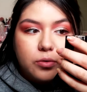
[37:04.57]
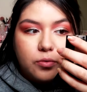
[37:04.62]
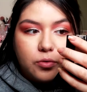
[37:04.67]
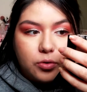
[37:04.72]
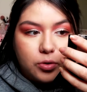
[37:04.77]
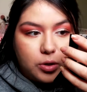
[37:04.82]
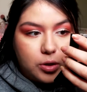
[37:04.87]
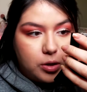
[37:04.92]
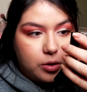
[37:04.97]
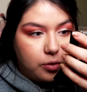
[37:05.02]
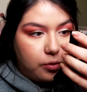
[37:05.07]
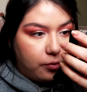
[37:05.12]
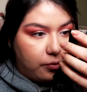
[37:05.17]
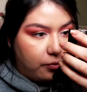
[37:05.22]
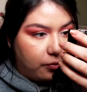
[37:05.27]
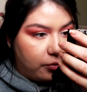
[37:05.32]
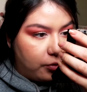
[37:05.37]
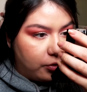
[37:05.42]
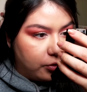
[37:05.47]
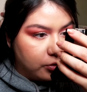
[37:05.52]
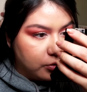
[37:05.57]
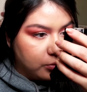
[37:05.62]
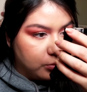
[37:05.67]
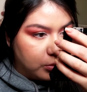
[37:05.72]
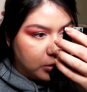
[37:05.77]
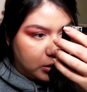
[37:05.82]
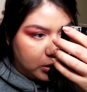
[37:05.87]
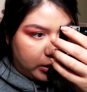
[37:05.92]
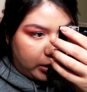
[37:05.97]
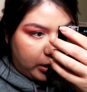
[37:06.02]
feel like you first
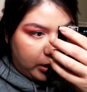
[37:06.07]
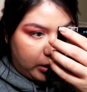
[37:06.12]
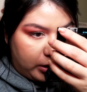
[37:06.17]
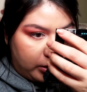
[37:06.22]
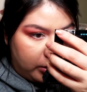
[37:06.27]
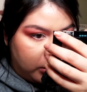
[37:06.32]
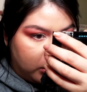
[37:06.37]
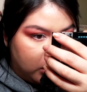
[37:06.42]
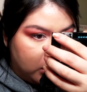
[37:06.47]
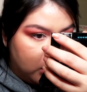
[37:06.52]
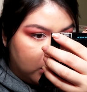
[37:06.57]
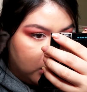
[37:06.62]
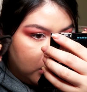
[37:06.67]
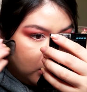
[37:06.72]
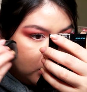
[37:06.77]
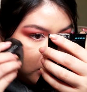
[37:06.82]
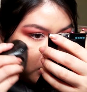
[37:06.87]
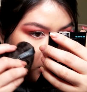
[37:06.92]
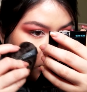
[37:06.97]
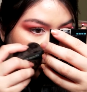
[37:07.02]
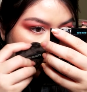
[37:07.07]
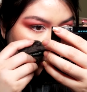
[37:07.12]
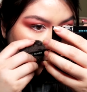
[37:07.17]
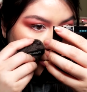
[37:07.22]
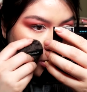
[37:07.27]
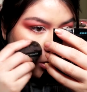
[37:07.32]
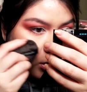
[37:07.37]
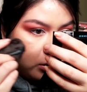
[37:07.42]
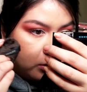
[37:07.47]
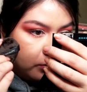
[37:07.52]
want to kind of tap
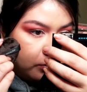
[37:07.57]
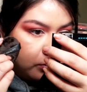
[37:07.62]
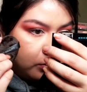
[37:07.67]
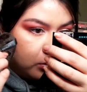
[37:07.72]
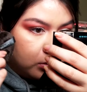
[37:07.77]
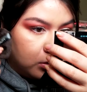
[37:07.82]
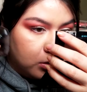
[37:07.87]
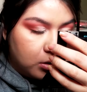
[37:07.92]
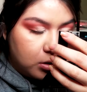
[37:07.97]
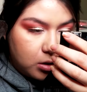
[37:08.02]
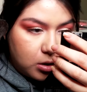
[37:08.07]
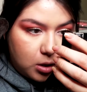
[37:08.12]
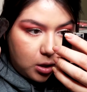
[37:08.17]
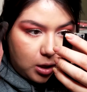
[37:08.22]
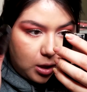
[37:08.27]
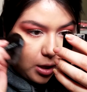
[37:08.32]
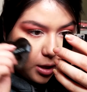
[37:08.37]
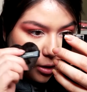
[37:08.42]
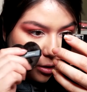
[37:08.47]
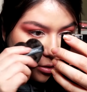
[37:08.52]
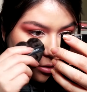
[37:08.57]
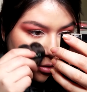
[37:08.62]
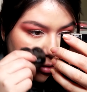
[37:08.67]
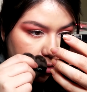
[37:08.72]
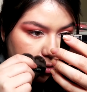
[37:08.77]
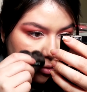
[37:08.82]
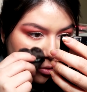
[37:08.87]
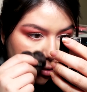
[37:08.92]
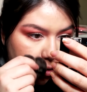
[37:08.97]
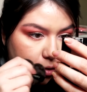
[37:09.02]
off the excess
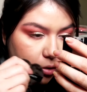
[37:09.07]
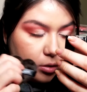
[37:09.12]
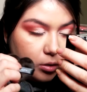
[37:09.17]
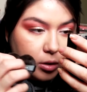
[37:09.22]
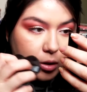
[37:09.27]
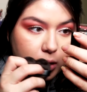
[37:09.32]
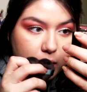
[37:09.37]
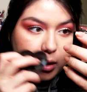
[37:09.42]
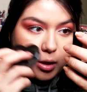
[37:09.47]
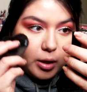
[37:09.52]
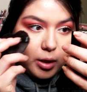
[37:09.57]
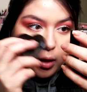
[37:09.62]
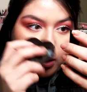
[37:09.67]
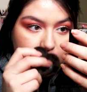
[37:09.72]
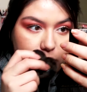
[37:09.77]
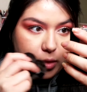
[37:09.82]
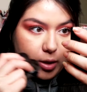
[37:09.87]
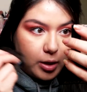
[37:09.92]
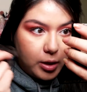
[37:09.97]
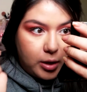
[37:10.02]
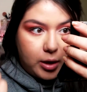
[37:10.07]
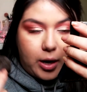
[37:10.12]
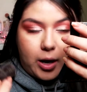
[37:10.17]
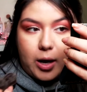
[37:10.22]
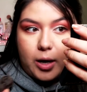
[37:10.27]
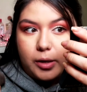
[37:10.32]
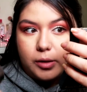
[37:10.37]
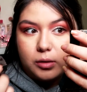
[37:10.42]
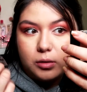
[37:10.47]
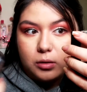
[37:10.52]
oil and then
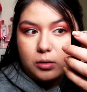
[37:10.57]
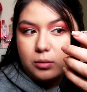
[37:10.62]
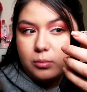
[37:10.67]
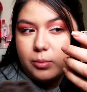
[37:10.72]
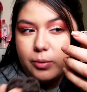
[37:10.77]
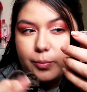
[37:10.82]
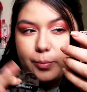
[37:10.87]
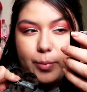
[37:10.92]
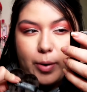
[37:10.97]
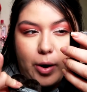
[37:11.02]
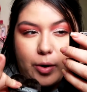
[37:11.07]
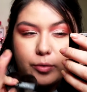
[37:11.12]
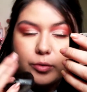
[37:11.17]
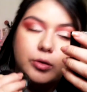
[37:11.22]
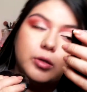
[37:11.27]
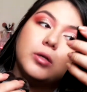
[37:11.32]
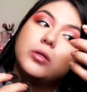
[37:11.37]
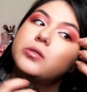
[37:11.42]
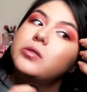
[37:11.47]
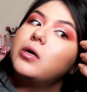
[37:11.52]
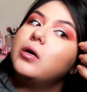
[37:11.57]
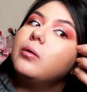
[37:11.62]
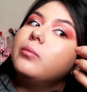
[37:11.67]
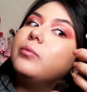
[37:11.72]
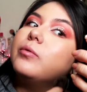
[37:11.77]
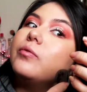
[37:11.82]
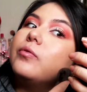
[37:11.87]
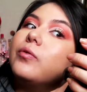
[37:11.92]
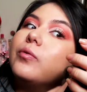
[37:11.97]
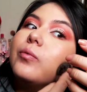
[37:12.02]
add a little bit of powder on top
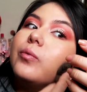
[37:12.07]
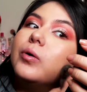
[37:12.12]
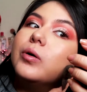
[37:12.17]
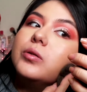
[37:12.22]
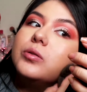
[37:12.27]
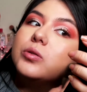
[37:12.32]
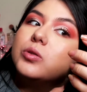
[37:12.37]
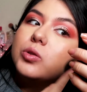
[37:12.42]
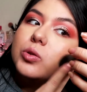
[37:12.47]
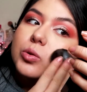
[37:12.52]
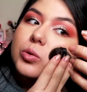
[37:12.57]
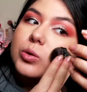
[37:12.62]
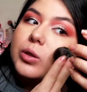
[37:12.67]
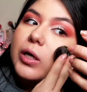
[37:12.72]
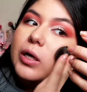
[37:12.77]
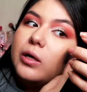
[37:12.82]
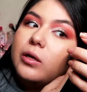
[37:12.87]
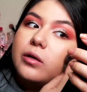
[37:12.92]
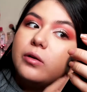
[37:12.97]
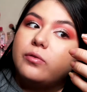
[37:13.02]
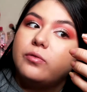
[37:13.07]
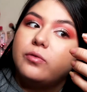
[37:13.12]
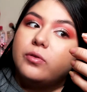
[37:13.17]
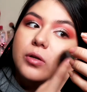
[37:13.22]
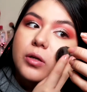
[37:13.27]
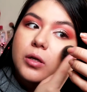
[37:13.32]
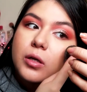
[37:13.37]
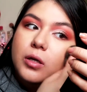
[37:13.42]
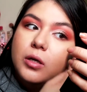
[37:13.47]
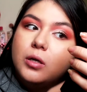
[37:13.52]
if you want to kind of
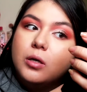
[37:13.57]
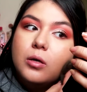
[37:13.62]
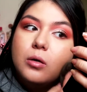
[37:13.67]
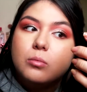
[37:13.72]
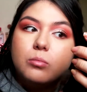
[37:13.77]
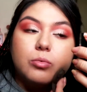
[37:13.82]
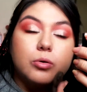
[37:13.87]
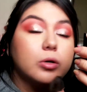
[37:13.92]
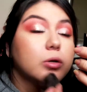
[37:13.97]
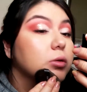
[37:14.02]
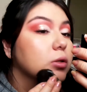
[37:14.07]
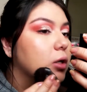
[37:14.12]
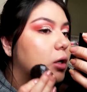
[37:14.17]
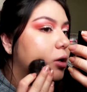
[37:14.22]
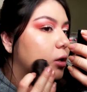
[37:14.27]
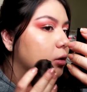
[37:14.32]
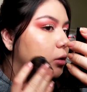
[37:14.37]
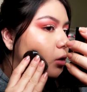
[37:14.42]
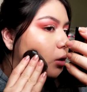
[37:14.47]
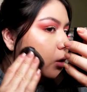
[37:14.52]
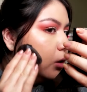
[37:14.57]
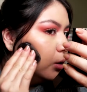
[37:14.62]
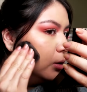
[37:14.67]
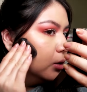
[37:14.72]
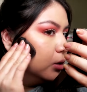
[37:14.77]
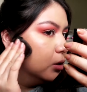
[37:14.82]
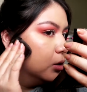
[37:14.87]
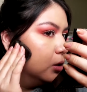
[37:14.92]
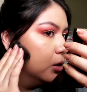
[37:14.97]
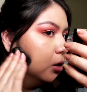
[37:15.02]
prolong the
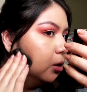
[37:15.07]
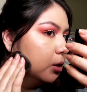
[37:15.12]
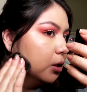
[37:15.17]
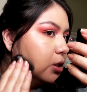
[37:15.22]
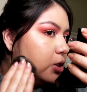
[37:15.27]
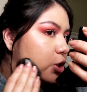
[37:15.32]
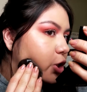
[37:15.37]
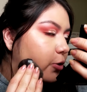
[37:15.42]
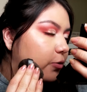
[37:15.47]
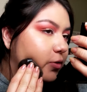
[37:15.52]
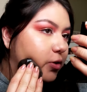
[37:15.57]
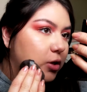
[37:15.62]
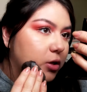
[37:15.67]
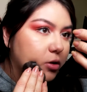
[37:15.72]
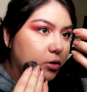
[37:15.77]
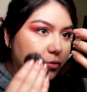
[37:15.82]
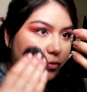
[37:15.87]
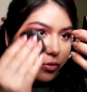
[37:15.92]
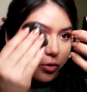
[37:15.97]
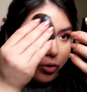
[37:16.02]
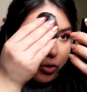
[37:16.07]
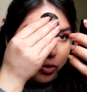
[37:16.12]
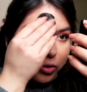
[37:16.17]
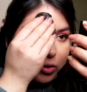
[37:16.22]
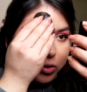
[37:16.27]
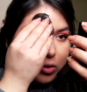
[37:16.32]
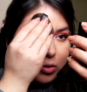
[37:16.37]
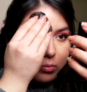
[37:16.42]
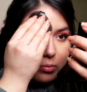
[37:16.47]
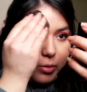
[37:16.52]
longevity of your
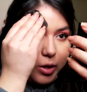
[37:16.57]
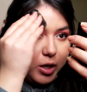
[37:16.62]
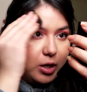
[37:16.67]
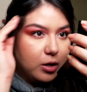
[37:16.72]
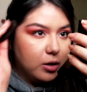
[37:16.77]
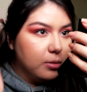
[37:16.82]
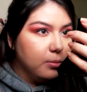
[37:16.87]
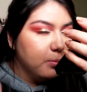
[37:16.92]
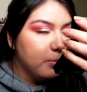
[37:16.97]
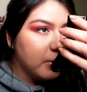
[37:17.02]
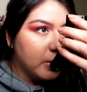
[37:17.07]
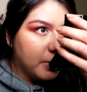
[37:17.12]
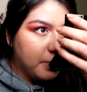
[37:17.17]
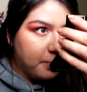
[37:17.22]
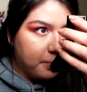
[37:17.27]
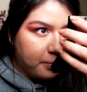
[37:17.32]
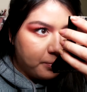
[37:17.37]
makeup. But